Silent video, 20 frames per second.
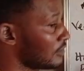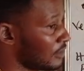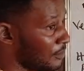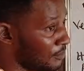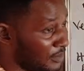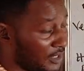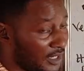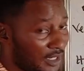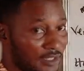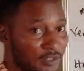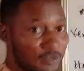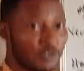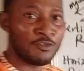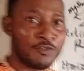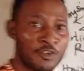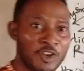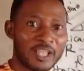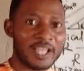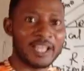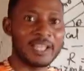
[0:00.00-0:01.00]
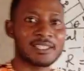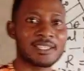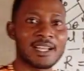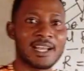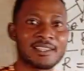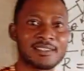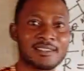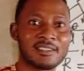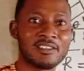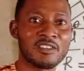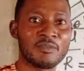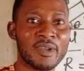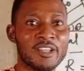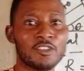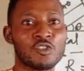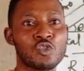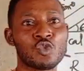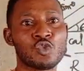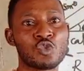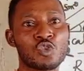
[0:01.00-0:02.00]
the plane. Don't forget, I still
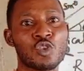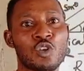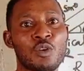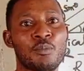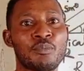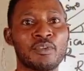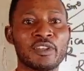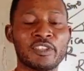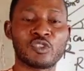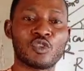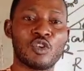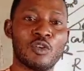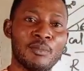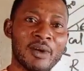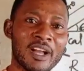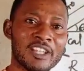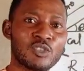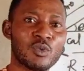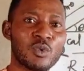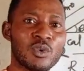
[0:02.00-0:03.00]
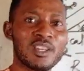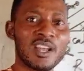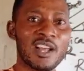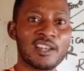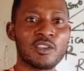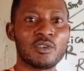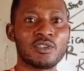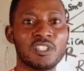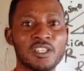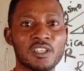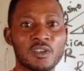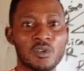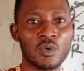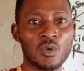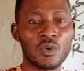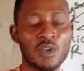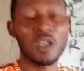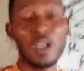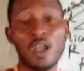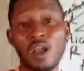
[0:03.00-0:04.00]
remain tutor of Prince Obajo Daniel
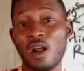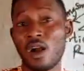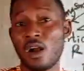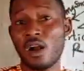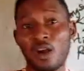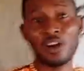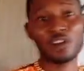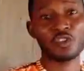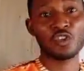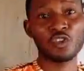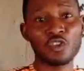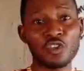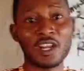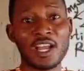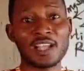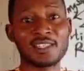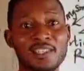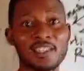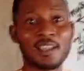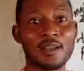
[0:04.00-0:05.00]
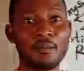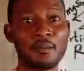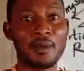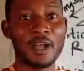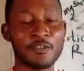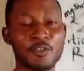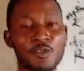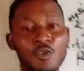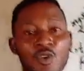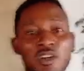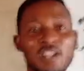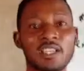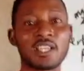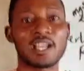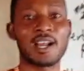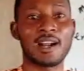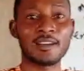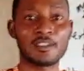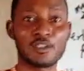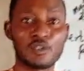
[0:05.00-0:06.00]
Dinicole, also known as the
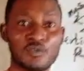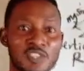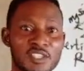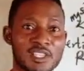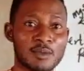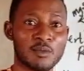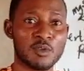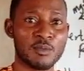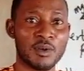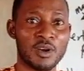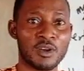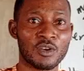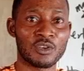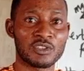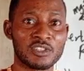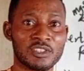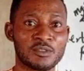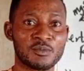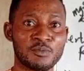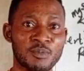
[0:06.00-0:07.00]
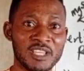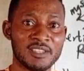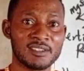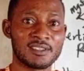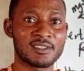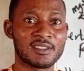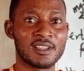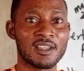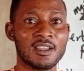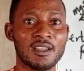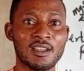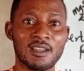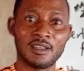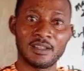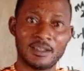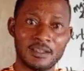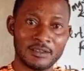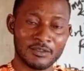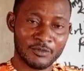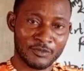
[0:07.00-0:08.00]
mathaholic and physical biologist. Please
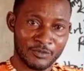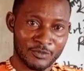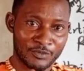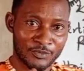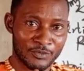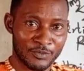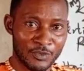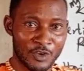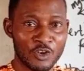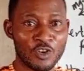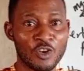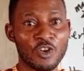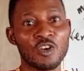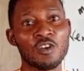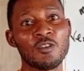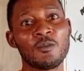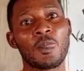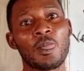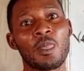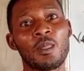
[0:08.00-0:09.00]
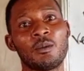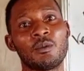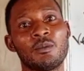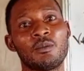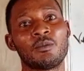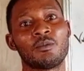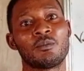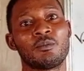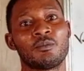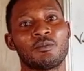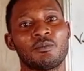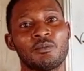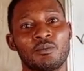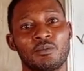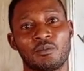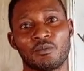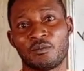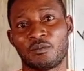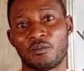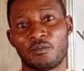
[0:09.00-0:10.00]
follow
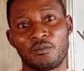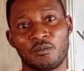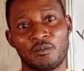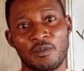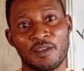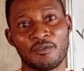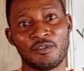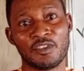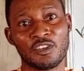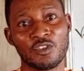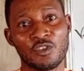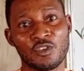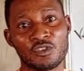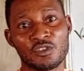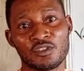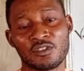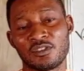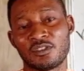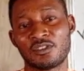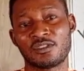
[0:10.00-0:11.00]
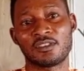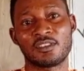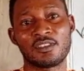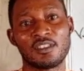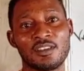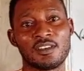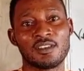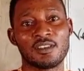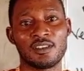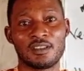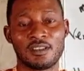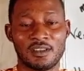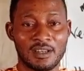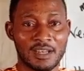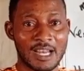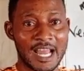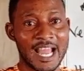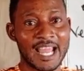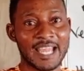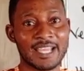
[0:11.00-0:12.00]
my videos,
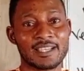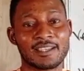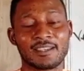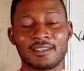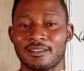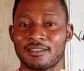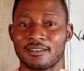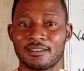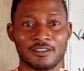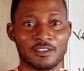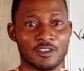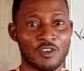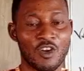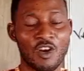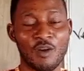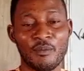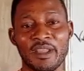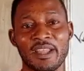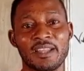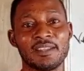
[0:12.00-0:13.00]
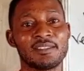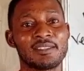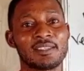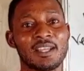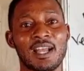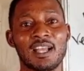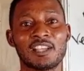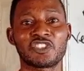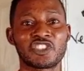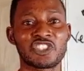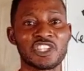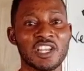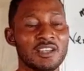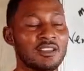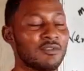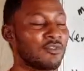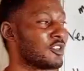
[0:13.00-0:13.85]
like, comment, and share the